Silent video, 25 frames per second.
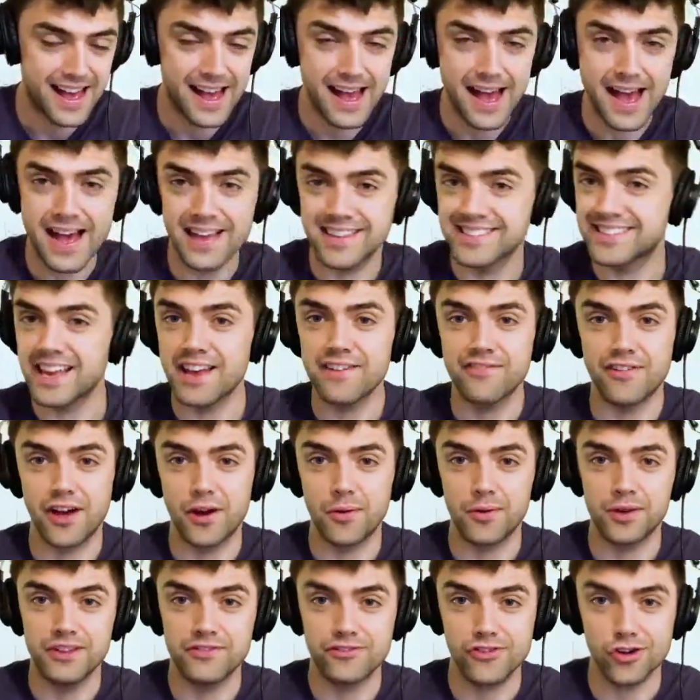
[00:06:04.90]
as ever,
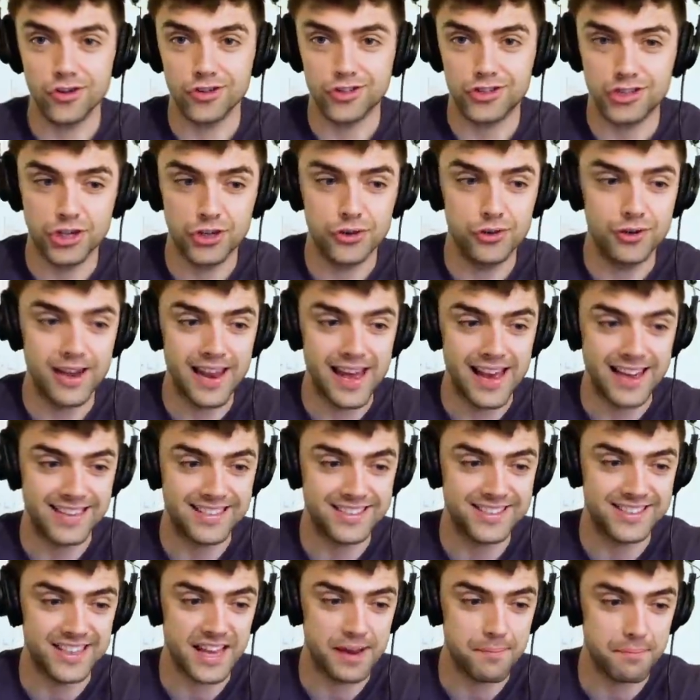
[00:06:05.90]
when you've got two
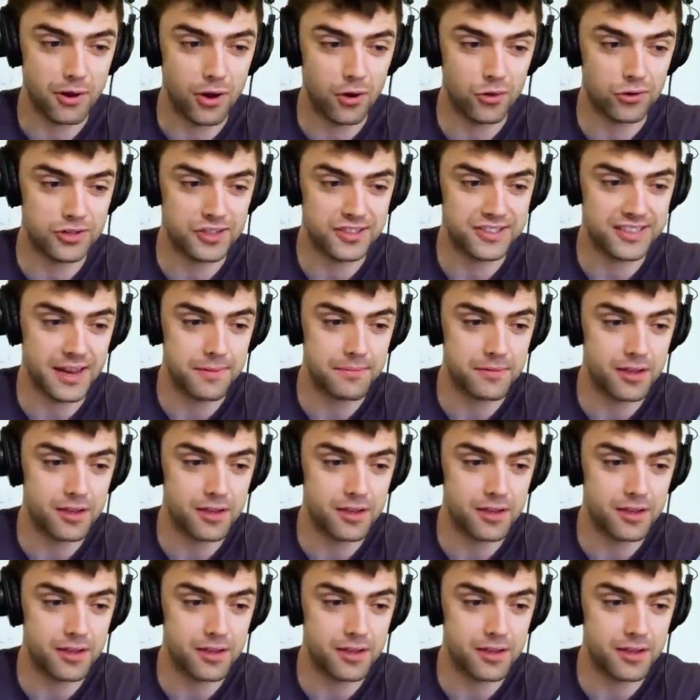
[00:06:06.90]
legs, they belong to the same